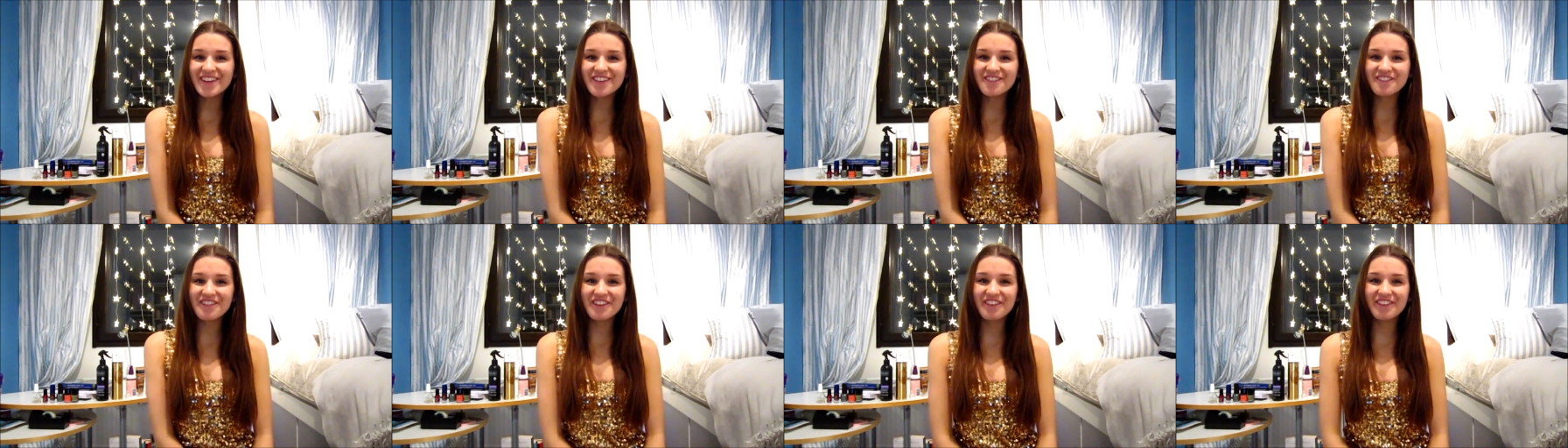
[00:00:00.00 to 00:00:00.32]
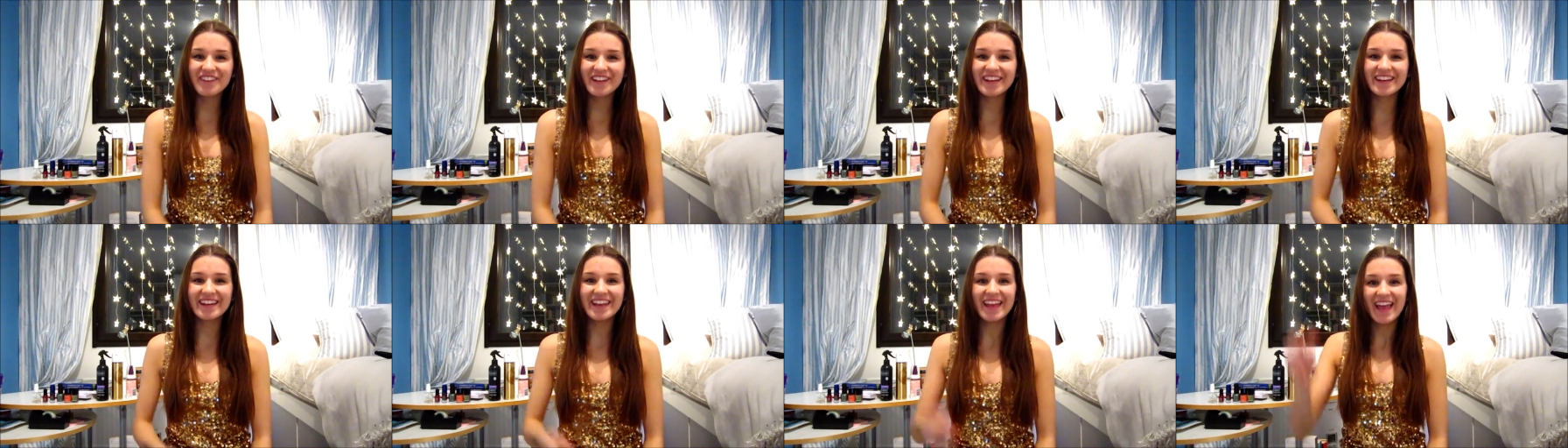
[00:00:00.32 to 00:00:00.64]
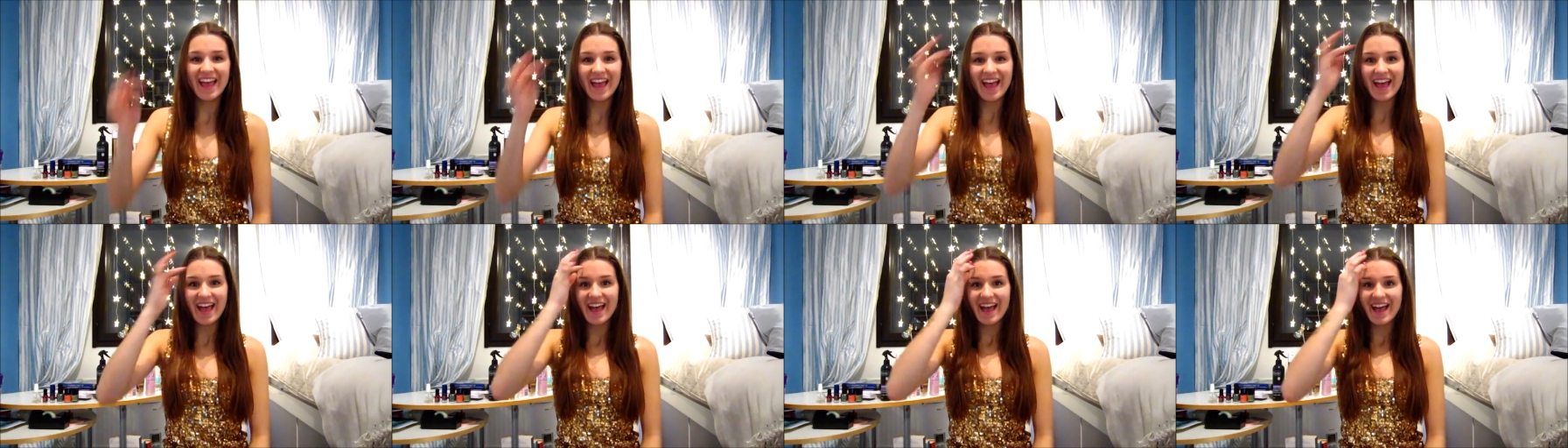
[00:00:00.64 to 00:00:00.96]
everyone.
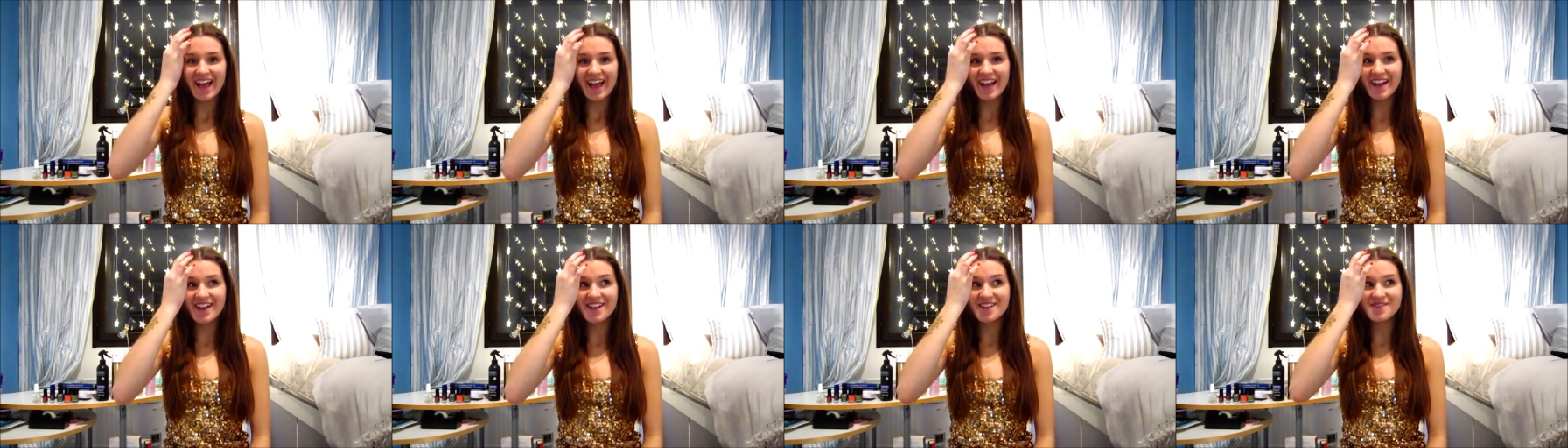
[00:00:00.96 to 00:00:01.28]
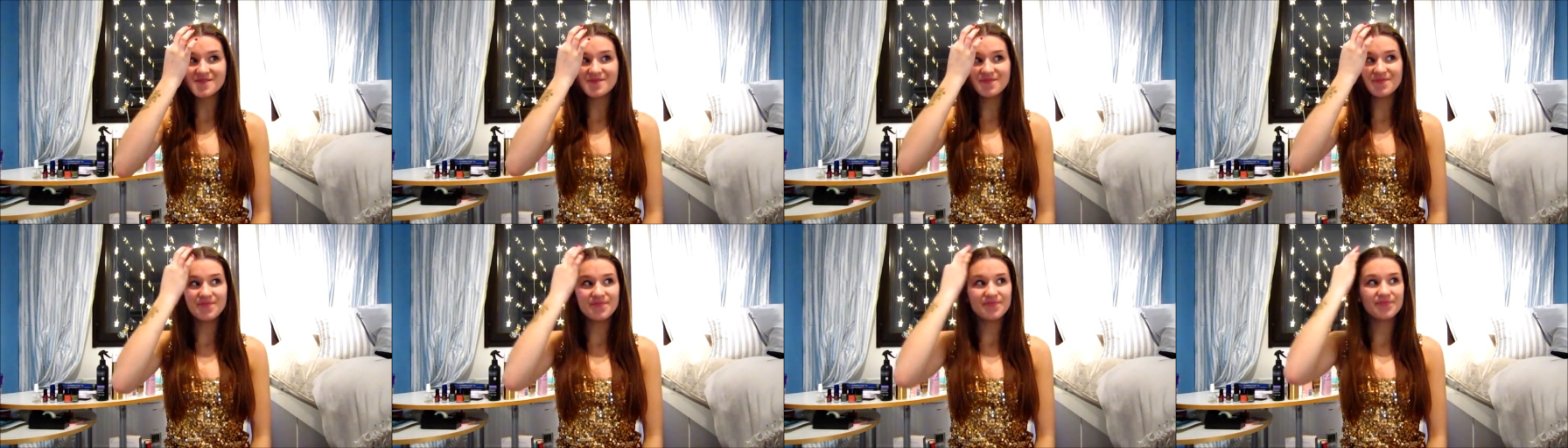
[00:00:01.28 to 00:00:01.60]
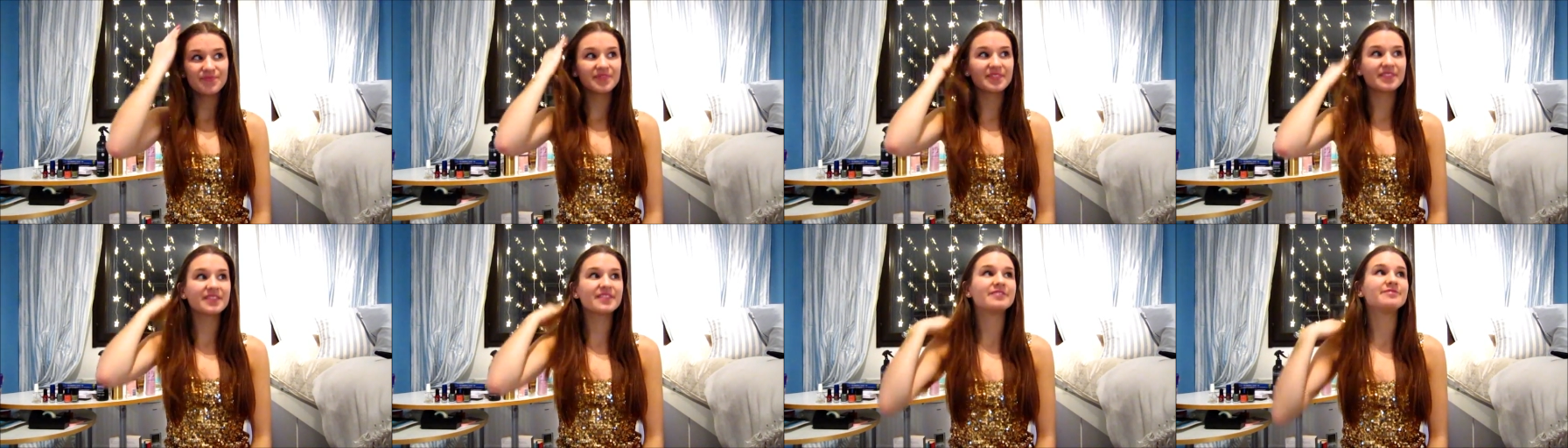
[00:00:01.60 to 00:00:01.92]
I
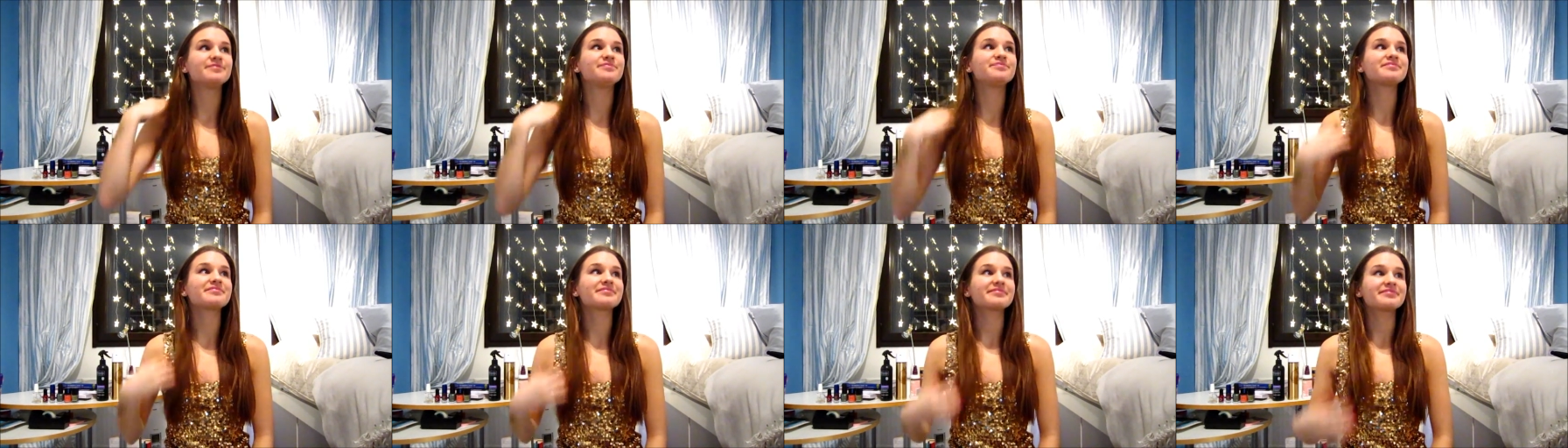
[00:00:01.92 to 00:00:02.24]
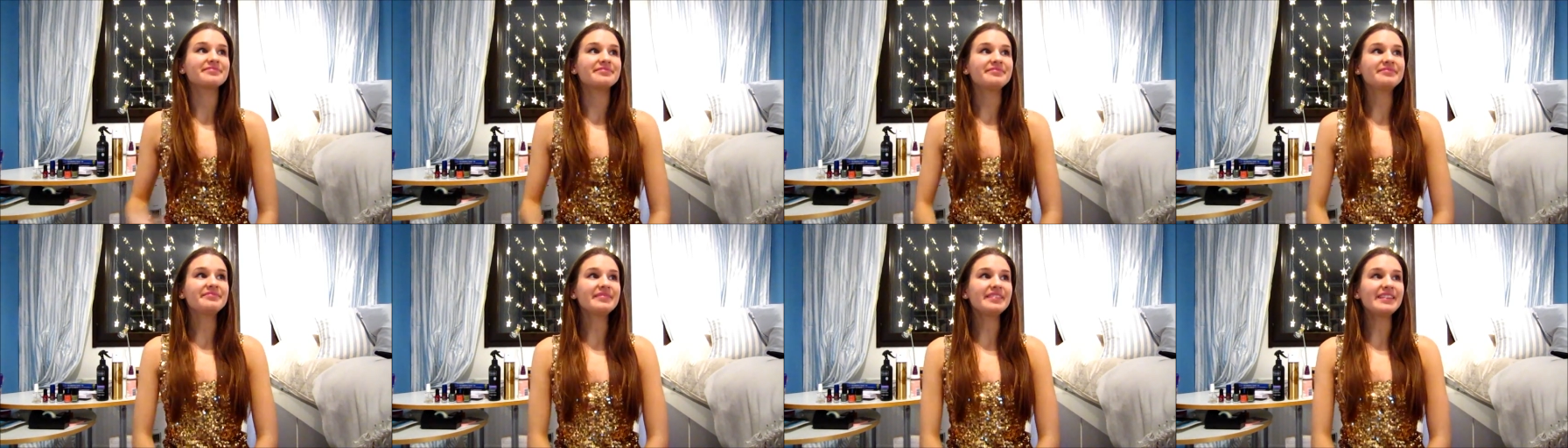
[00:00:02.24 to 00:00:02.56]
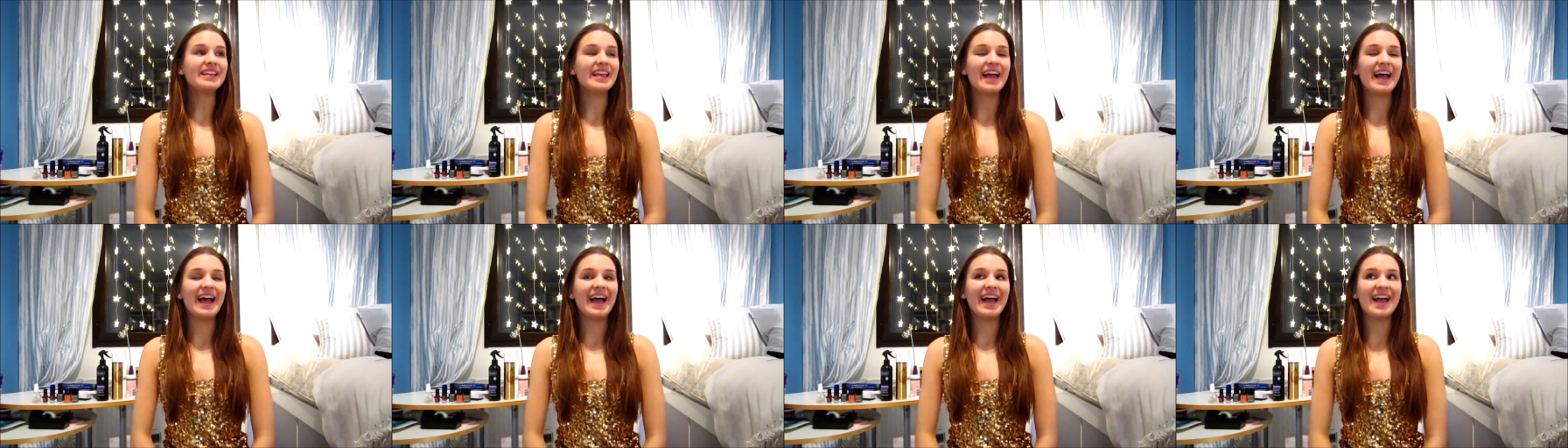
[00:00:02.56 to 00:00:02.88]

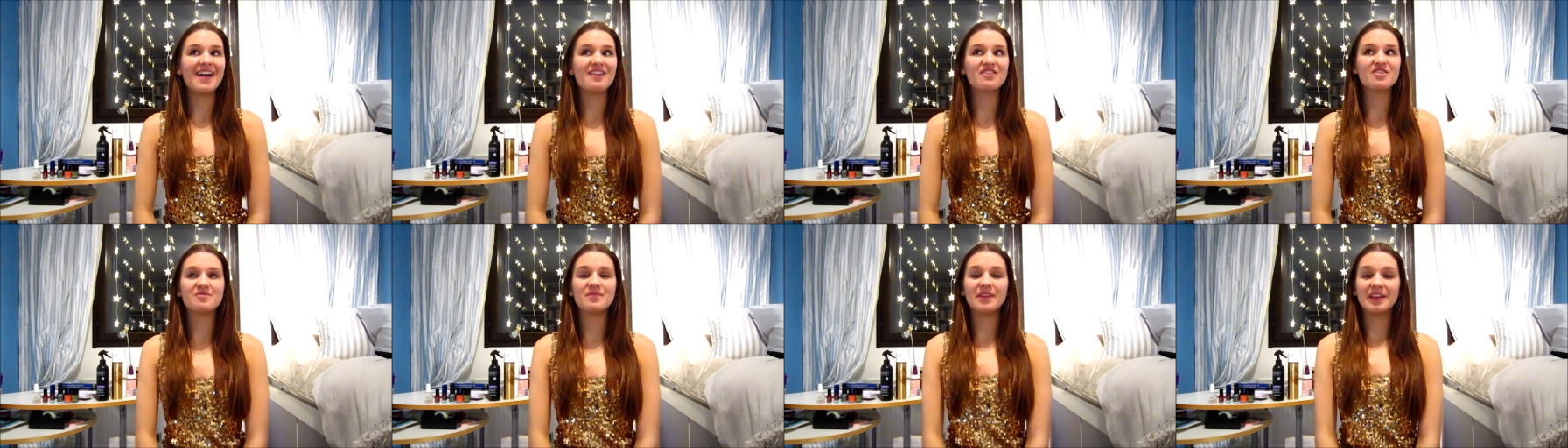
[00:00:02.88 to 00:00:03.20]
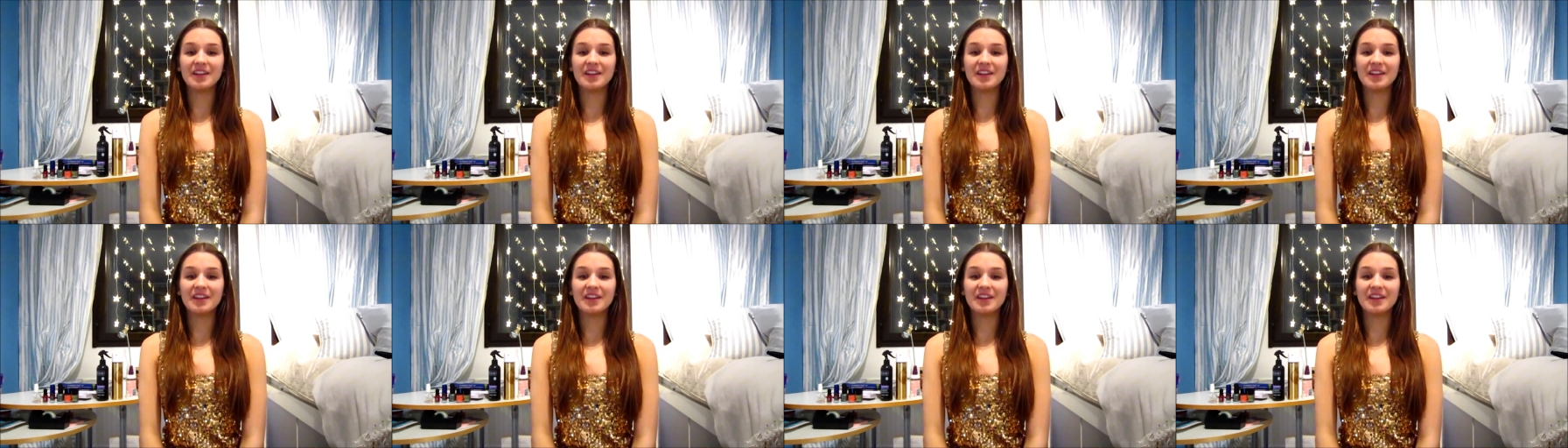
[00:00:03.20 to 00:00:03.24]
haven't